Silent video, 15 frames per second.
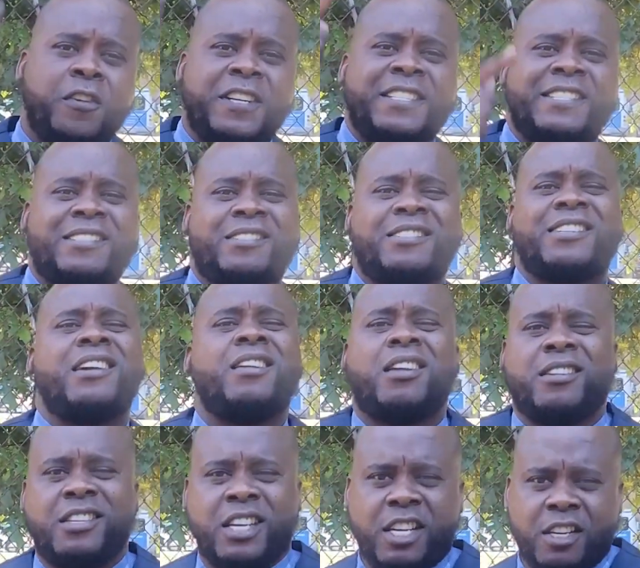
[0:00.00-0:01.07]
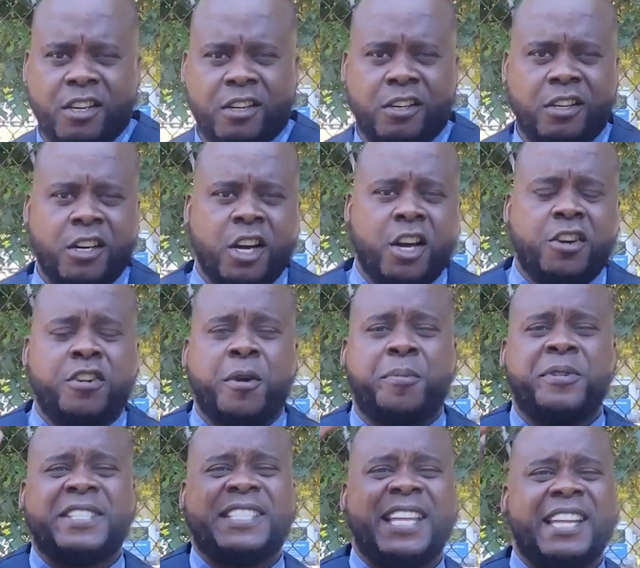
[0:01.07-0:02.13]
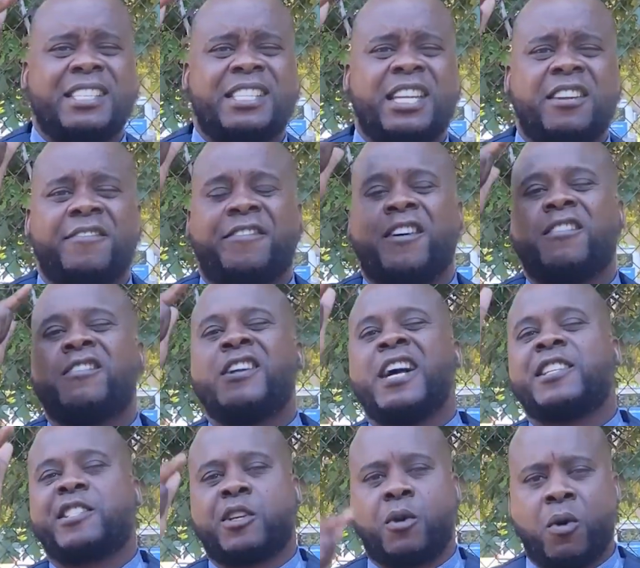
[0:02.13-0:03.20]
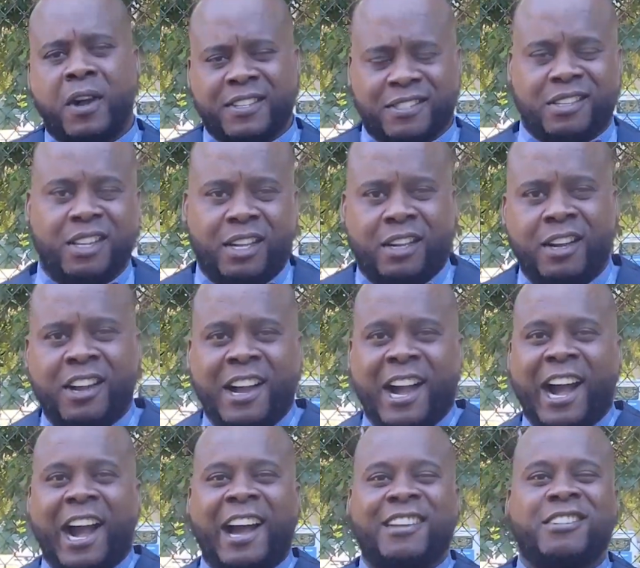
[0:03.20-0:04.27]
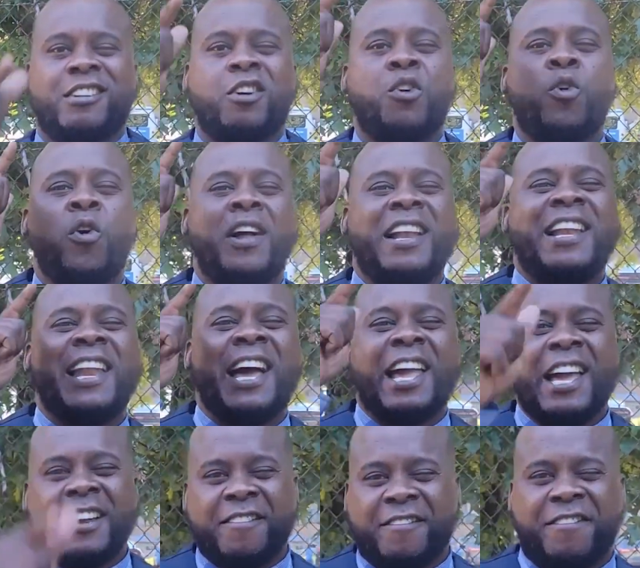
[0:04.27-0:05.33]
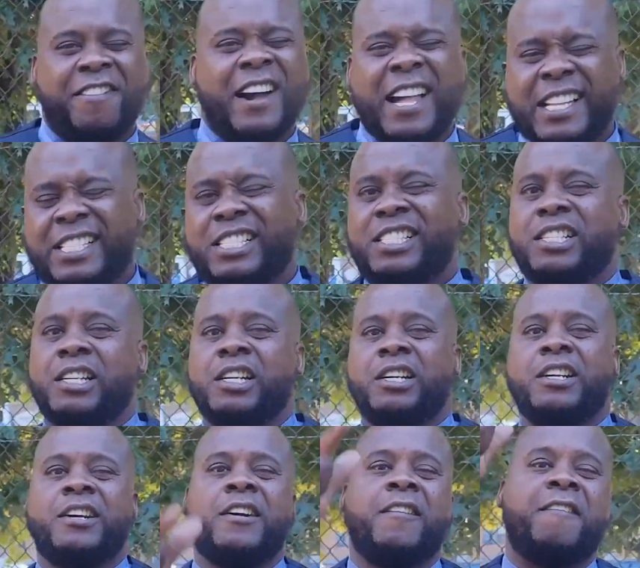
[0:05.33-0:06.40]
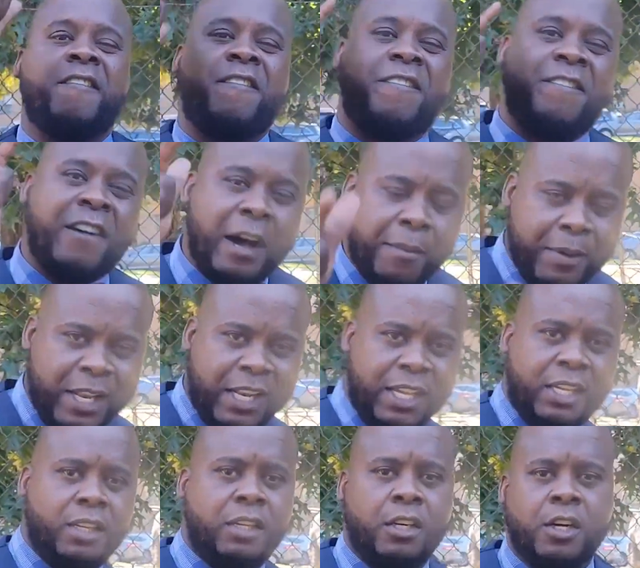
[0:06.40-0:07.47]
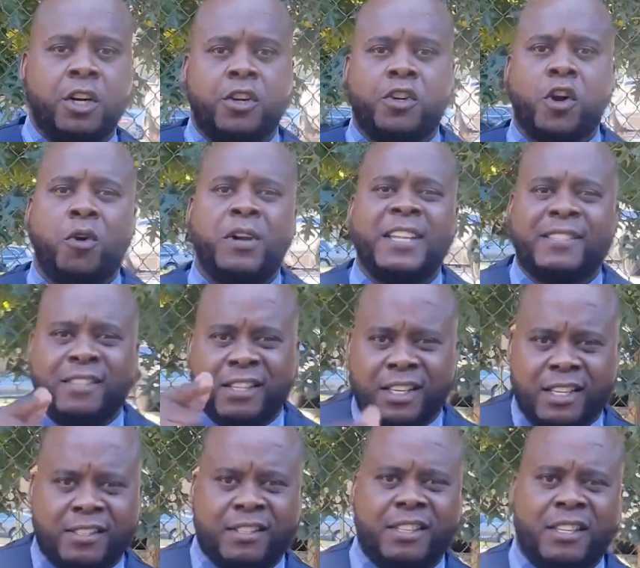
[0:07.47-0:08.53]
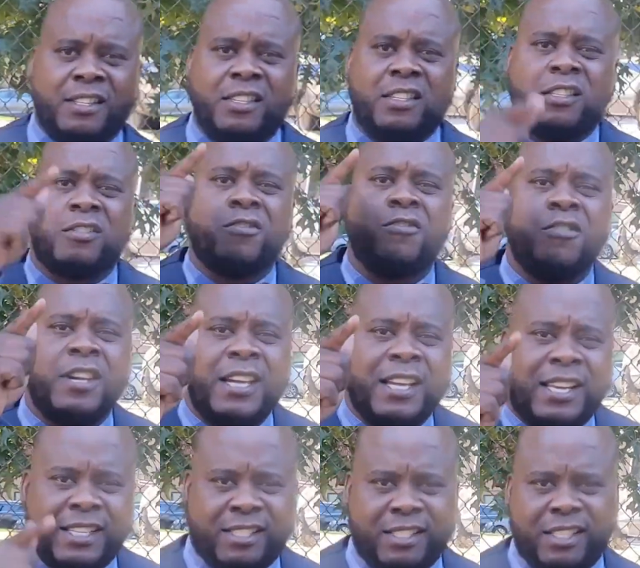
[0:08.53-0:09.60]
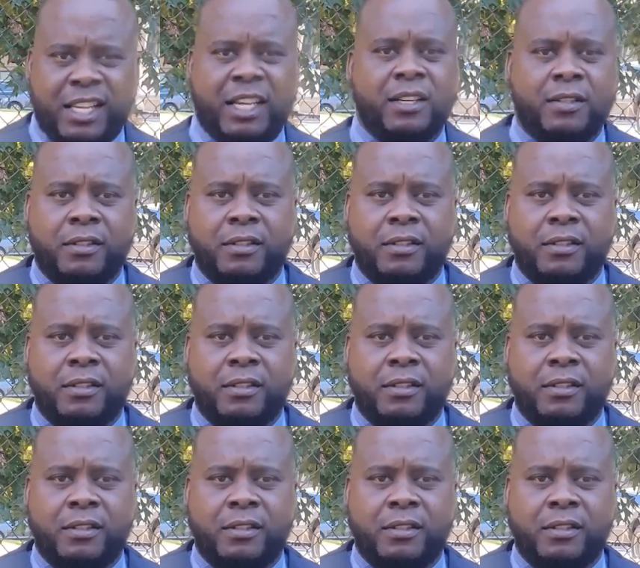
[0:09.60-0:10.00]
this is Zeladina representing for Ras Tafari and the whole Lion Voice family. Now listen this is the realest thing.